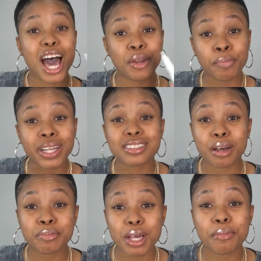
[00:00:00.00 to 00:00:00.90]
and picked
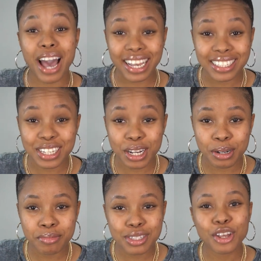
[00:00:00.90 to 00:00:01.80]
up some
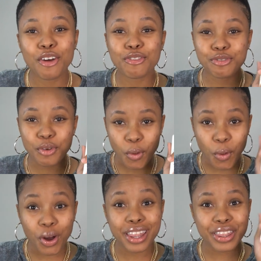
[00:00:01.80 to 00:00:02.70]
items
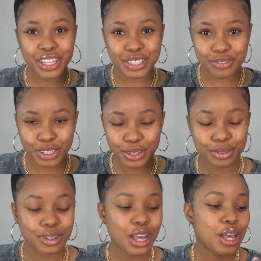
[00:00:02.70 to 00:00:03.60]
for this
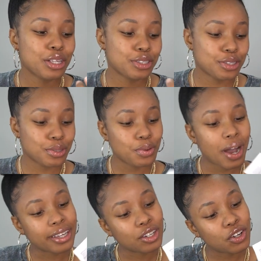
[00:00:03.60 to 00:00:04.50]
video. So
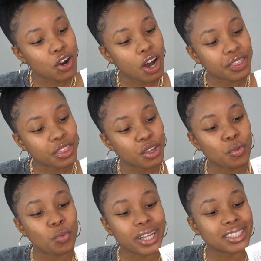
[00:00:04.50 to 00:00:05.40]
I got the
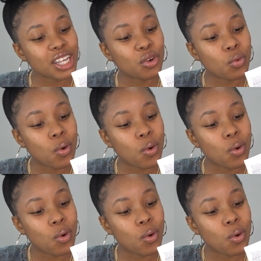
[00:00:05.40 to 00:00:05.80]
Wet n